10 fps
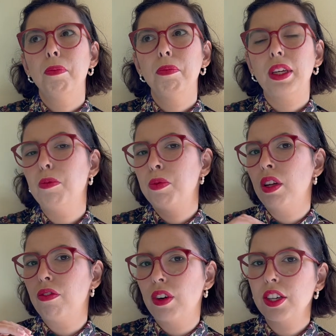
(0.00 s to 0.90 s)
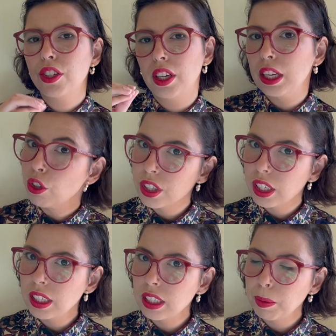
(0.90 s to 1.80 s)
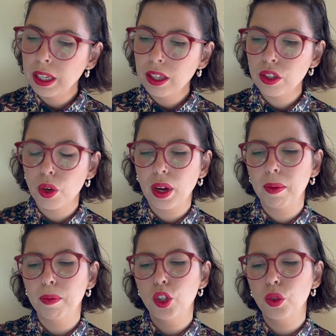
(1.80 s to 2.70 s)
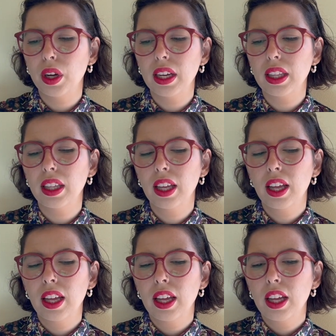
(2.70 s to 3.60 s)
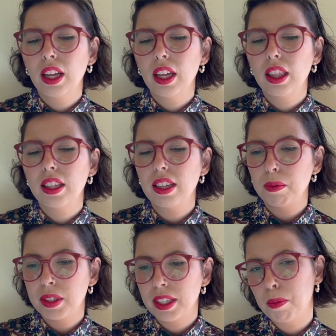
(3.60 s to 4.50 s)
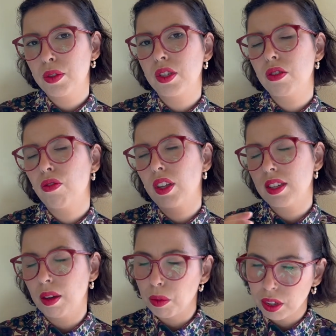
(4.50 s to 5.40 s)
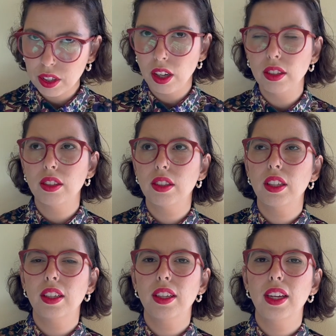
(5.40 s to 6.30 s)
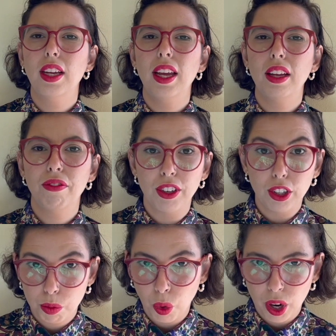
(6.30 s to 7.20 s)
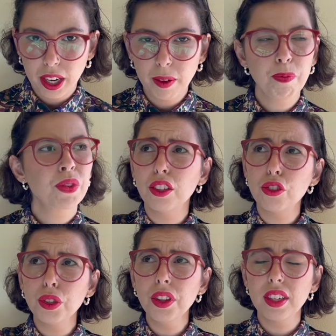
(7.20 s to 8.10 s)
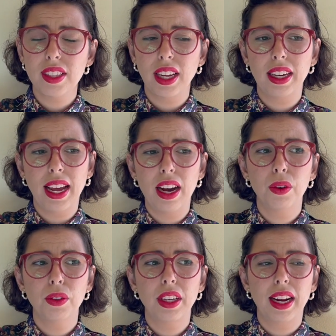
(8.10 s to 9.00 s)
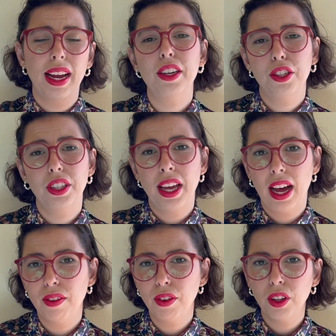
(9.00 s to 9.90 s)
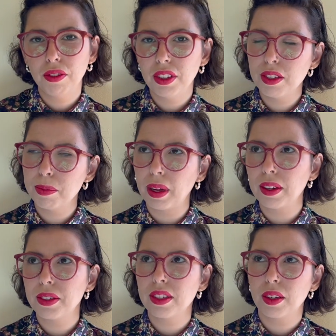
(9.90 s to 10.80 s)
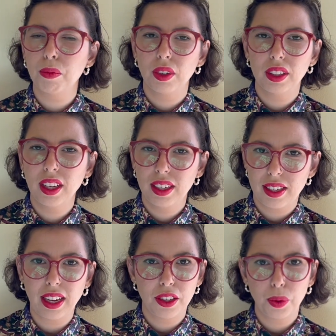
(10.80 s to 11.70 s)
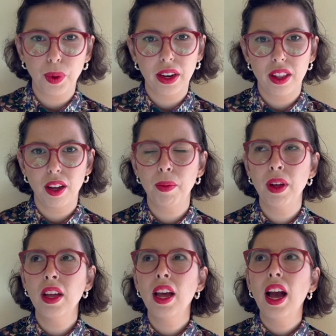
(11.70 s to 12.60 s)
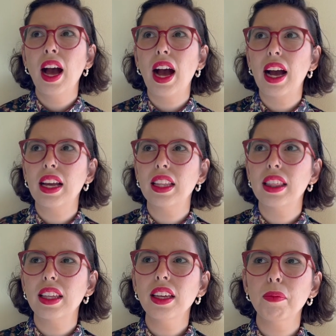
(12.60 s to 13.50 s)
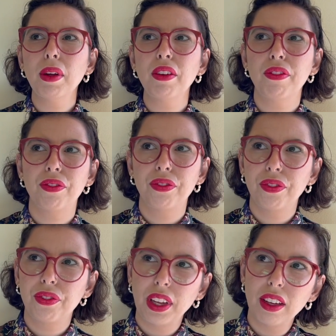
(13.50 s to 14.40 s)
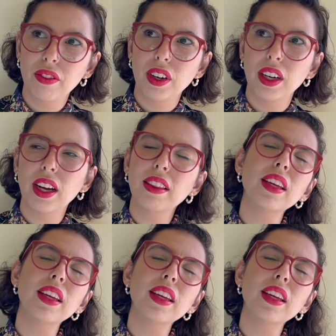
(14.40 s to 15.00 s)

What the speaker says: keeps it fresh and interesting to me. So when I'm doing the same steps for the same result, it feels boring. And the truth is that now that I actually have all of these blouses, I'm really excited to wear them. I think my favorite, I